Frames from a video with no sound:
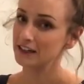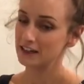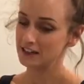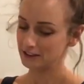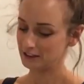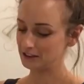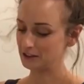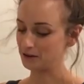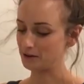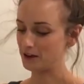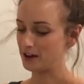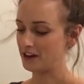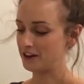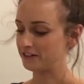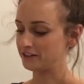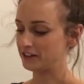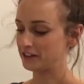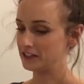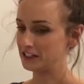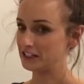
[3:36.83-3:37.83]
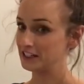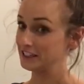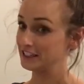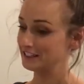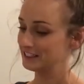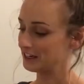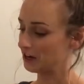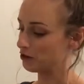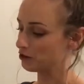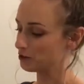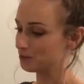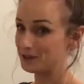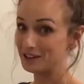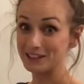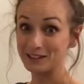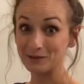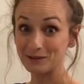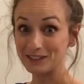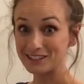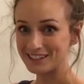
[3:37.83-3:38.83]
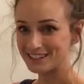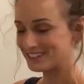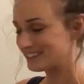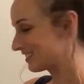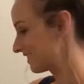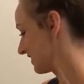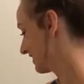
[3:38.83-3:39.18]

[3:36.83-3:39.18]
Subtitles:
don't have a very nice towel, but this one does.